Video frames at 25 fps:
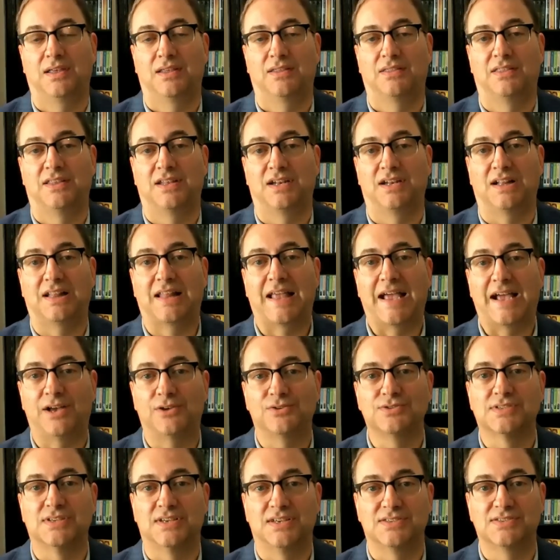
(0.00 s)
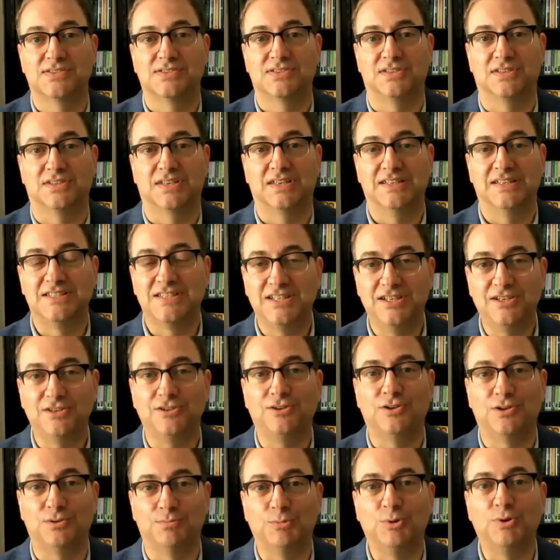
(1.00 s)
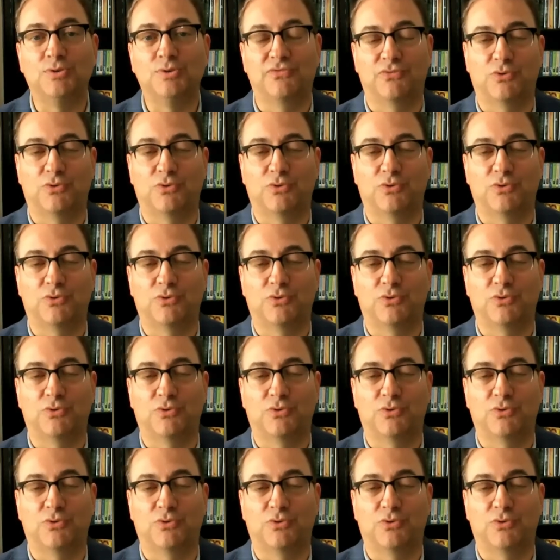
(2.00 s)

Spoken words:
that allows us to continue to move